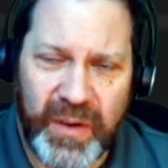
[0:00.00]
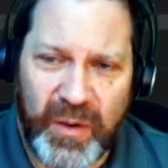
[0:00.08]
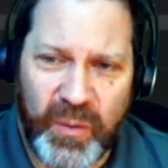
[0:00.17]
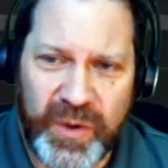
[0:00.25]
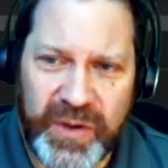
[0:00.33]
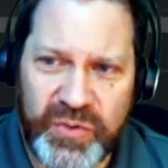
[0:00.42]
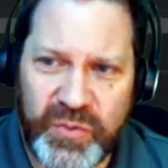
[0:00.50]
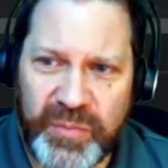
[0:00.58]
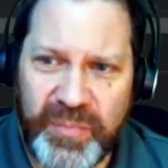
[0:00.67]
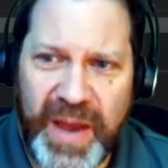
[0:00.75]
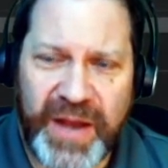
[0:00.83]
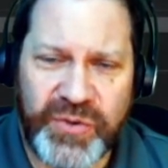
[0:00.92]
You can do it
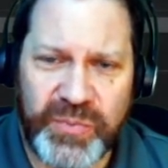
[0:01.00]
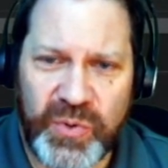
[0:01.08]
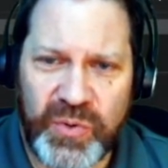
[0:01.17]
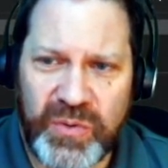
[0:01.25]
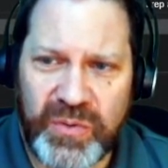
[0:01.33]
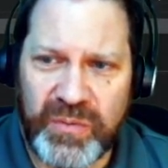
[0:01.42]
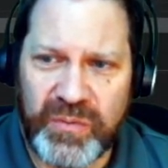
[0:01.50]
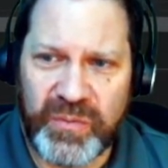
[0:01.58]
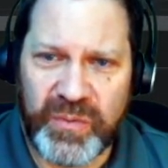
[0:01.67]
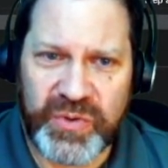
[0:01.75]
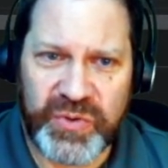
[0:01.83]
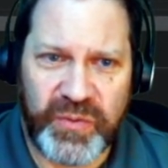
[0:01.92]
batch mode,
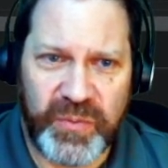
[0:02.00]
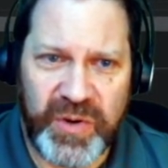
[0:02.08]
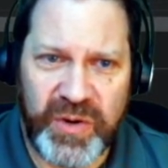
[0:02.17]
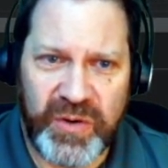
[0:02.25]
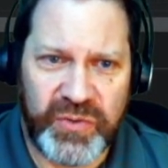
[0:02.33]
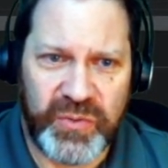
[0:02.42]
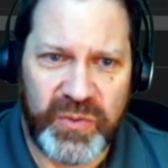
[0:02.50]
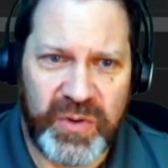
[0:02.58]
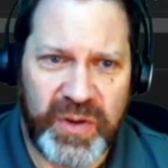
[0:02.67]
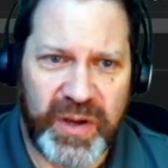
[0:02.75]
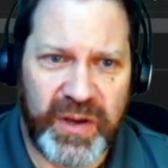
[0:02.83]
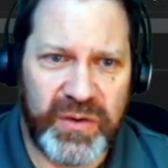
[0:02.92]
which is from here. So all
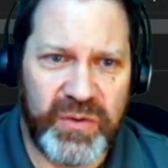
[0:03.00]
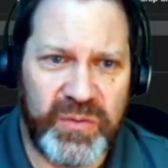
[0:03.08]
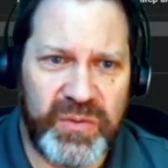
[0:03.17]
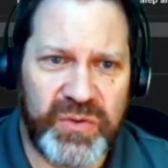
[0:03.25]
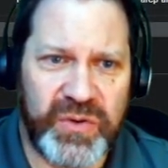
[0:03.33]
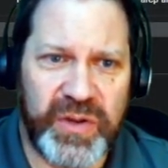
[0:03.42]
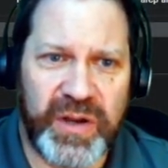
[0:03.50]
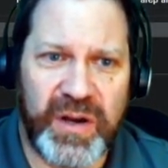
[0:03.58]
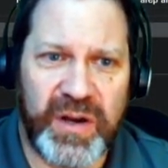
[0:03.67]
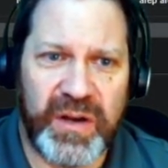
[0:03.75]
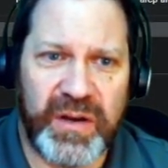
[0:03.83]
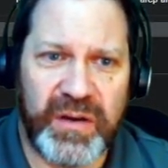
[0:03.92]
I can do is click
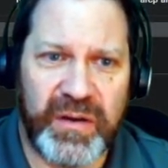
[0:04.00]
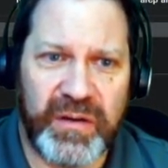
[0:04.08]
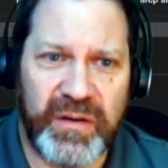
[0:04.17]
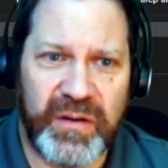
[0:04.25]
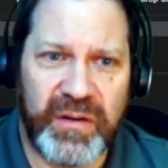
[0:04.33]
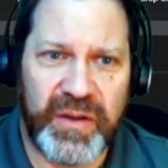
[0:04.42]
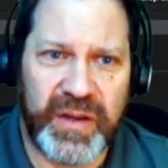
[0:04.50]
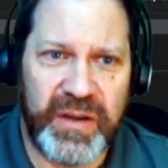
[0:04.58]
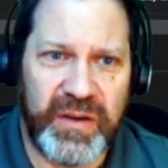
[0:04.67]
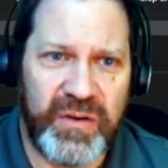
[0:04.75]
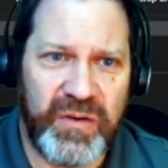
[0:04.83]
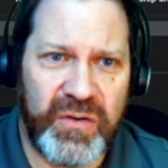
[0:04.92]

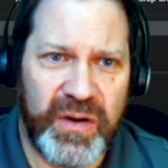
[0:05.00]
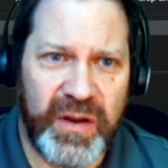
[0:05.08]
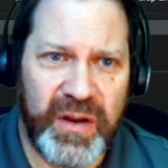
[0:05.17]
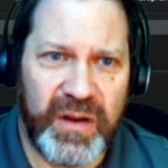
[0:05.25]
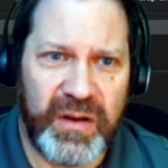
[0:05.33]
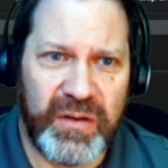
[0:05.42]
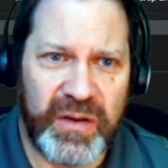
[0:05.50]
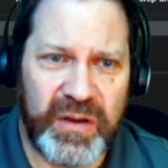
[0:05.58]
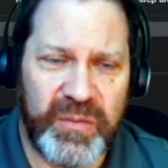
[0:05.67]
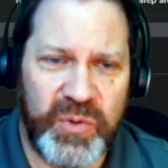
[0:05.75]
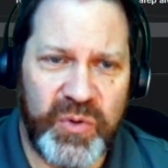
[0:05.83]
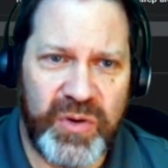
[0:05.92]
here, click
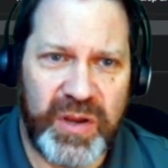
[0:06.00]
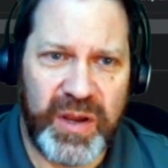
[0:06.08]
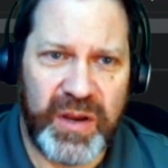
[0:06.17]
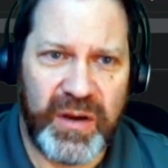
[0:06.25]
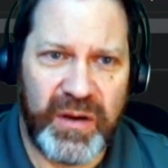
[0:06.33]
communicate.